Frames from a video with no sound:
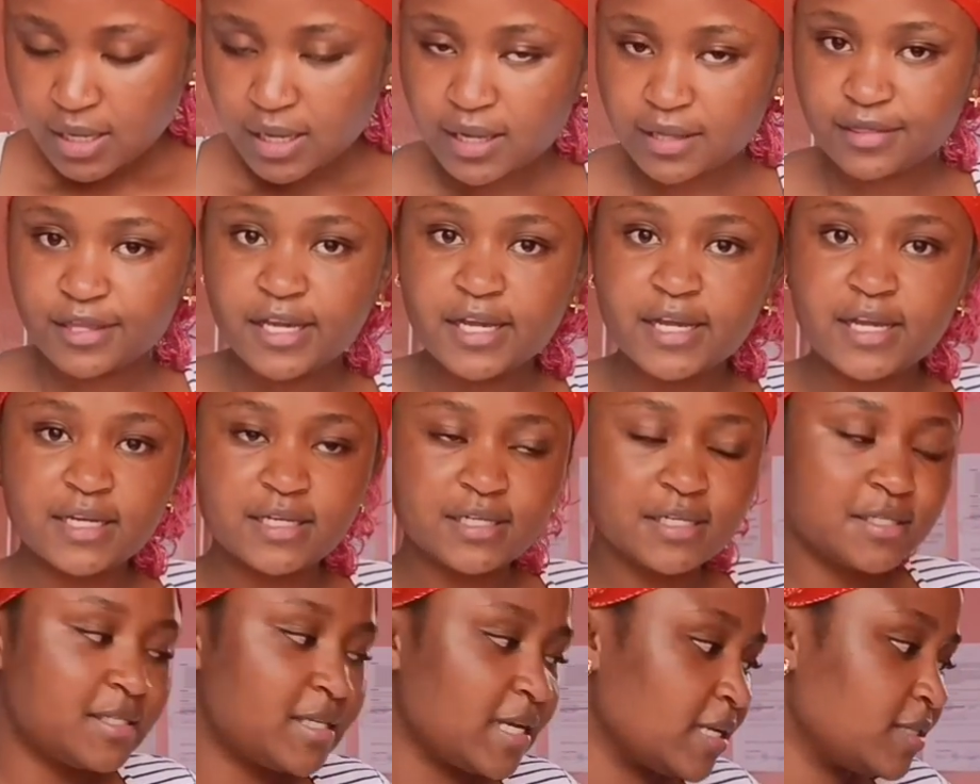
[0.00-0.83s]
i think it
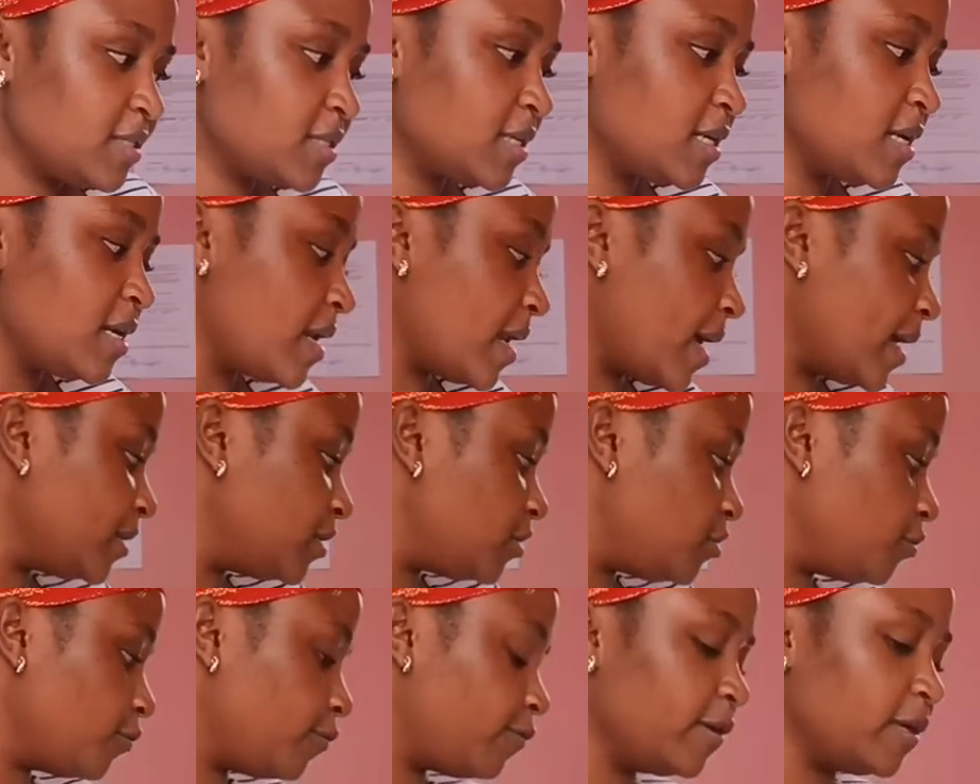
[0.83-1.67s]
is just
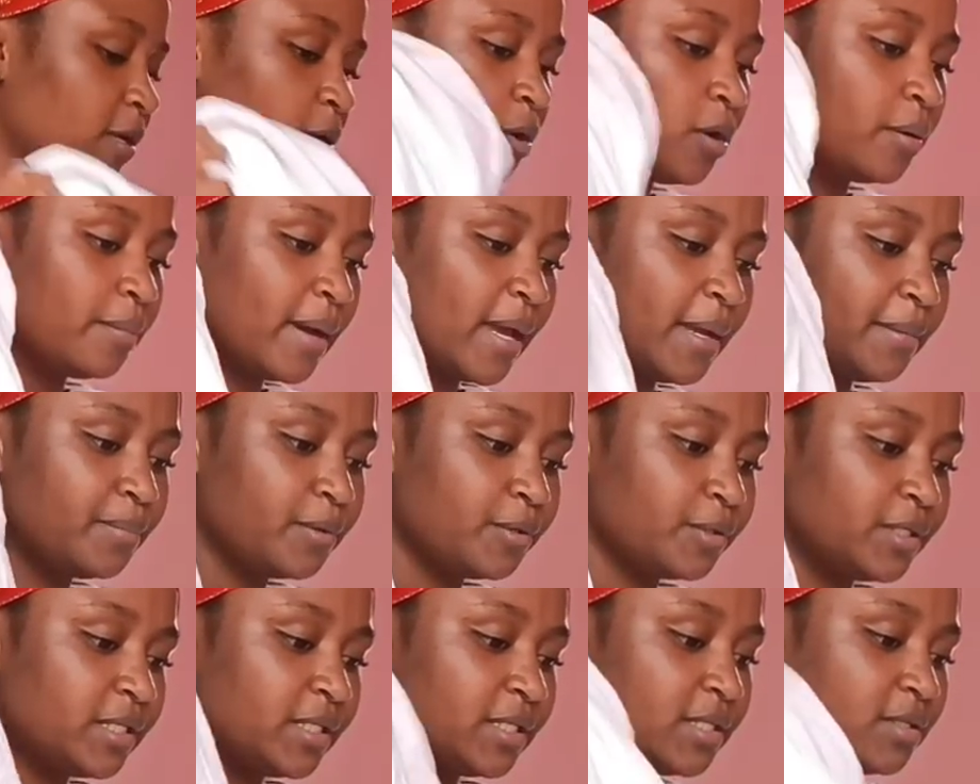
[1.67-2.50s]
nice to feel on my
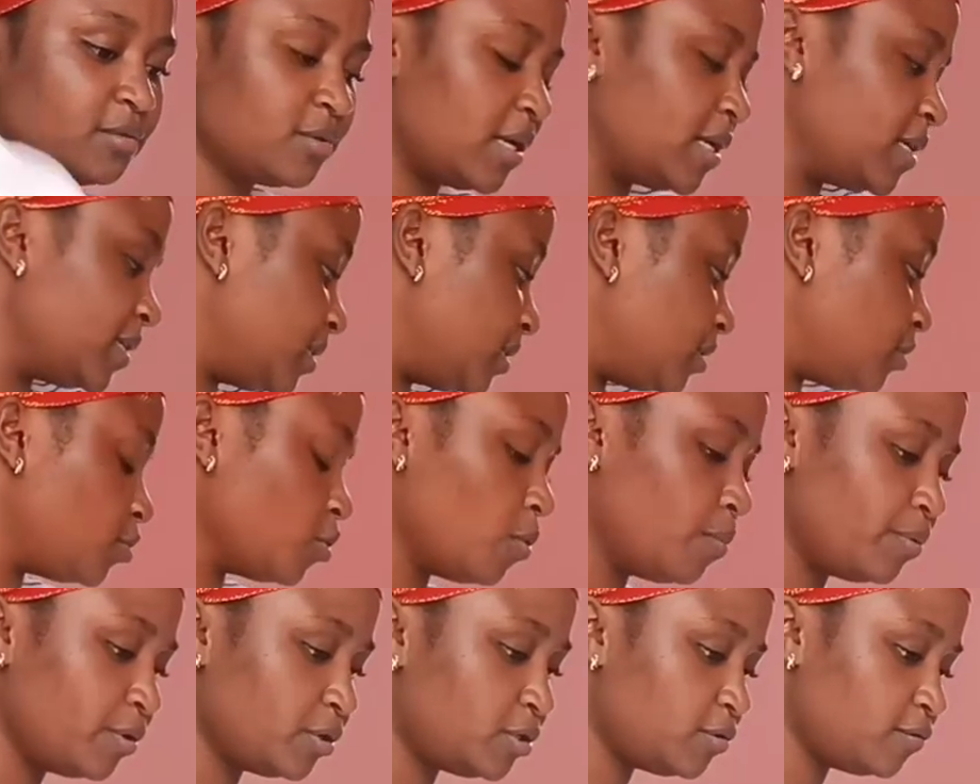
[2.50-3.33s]
body this one is
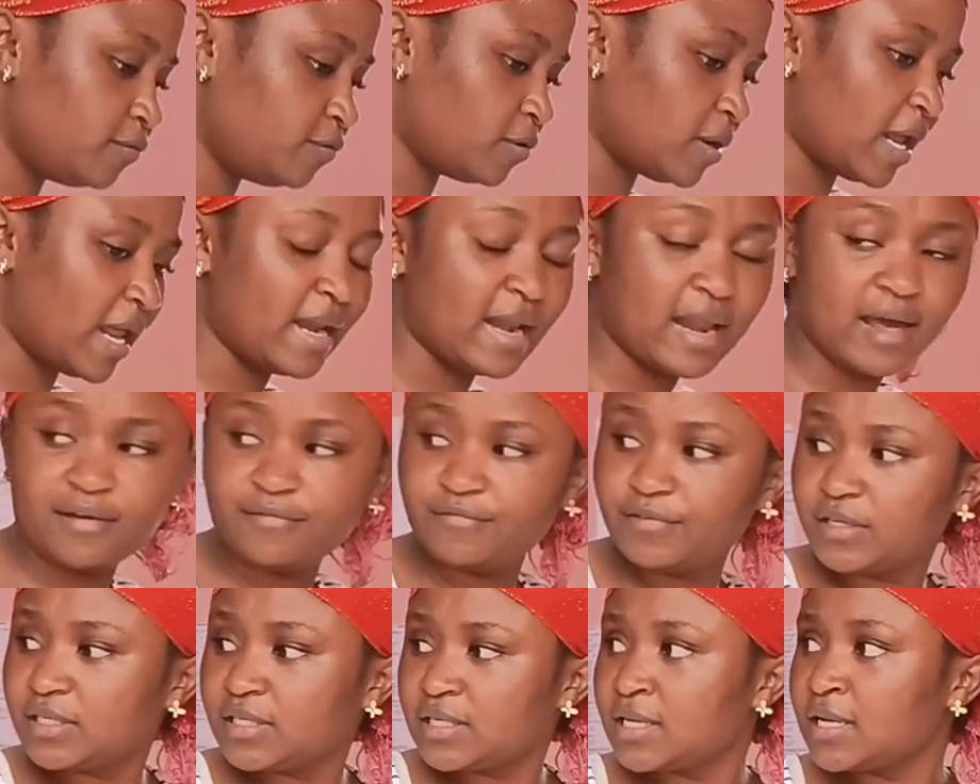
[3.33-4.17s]
so beautiful i
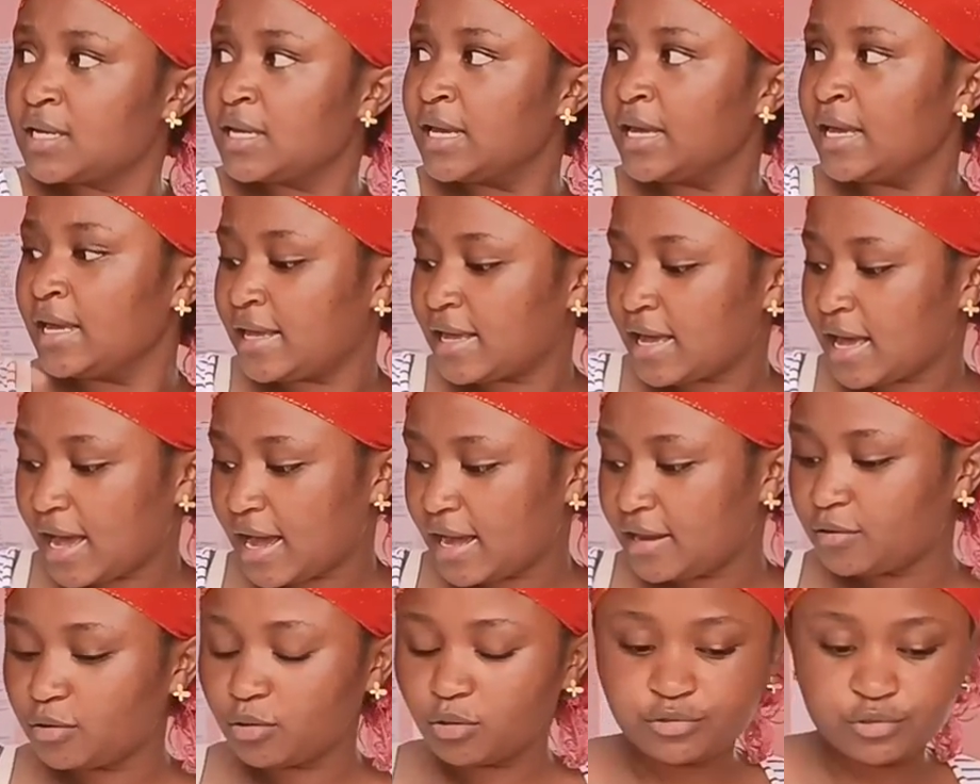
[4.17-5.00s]
love it
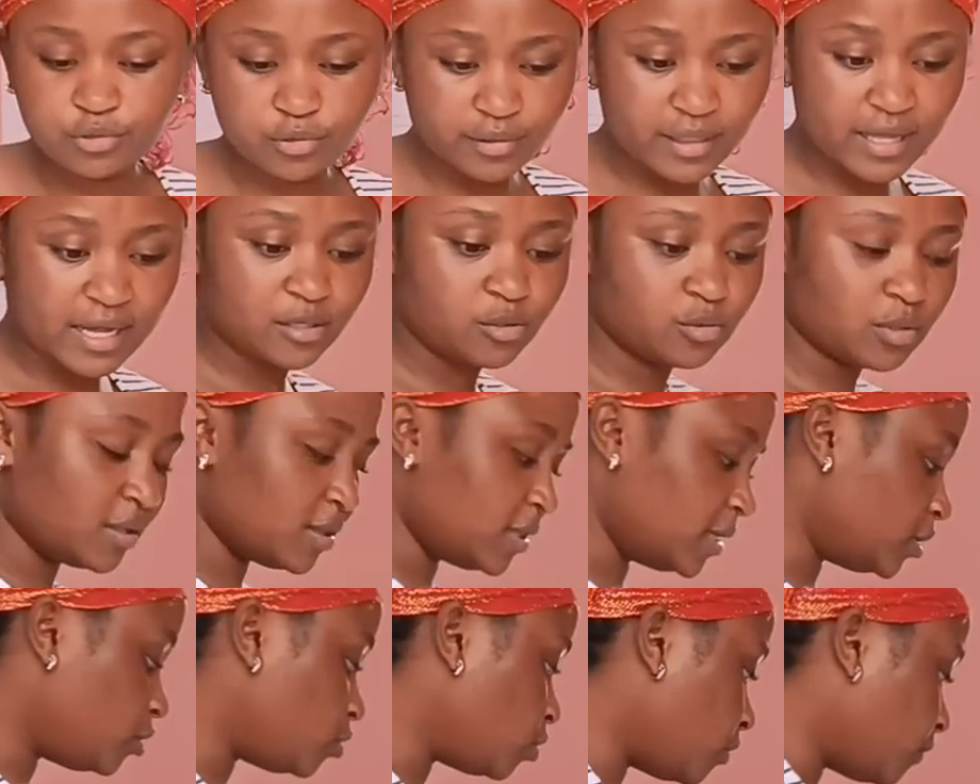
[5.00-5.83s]
and also that one,
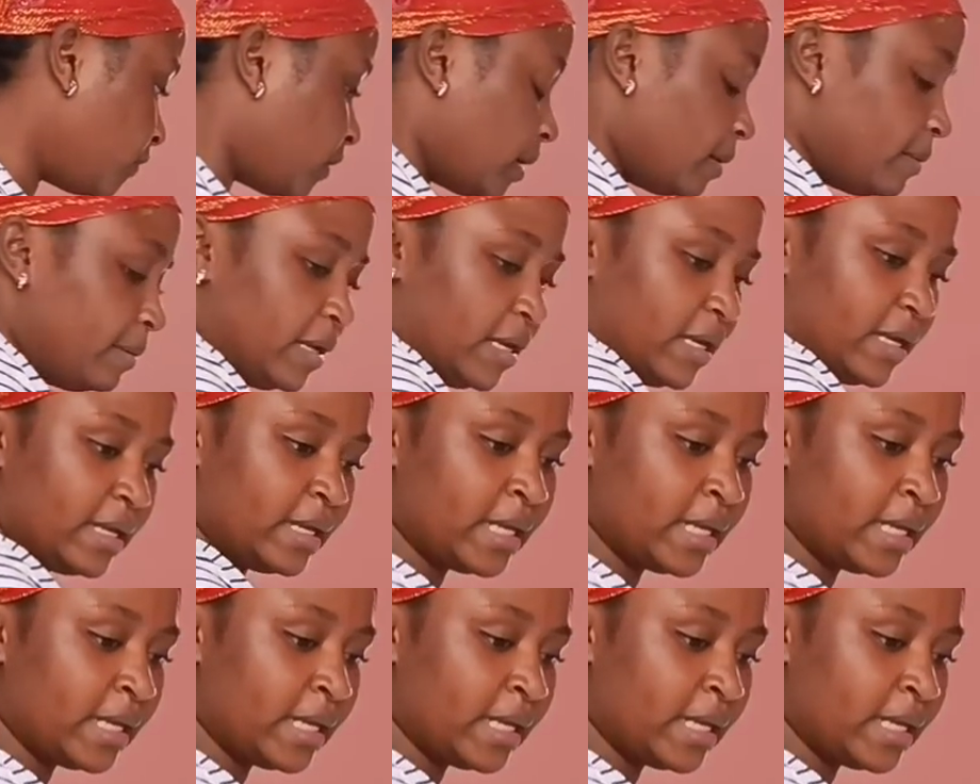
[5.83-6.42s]
the two of them.